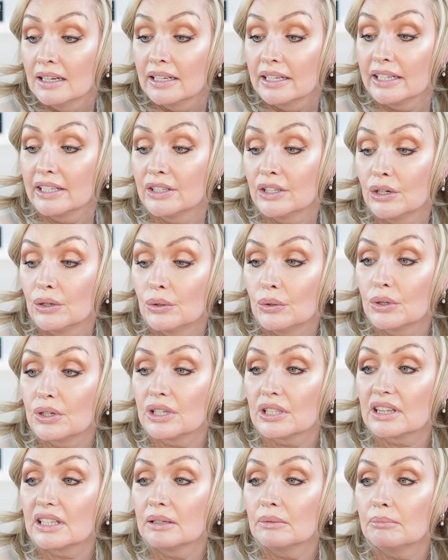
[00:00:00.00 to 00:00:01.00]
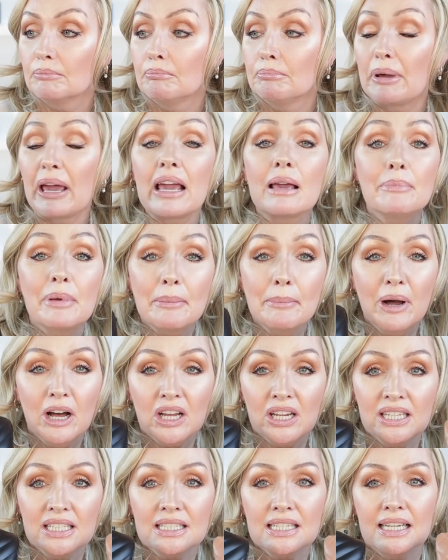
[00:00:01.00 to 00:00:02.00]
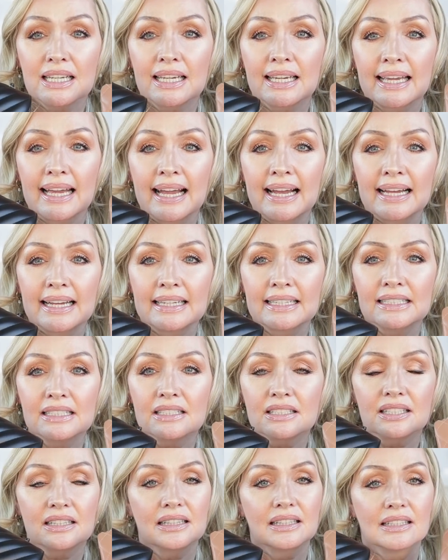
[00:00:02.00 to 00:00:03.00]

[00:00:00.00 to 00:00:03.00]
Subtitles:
you know, the baby minding and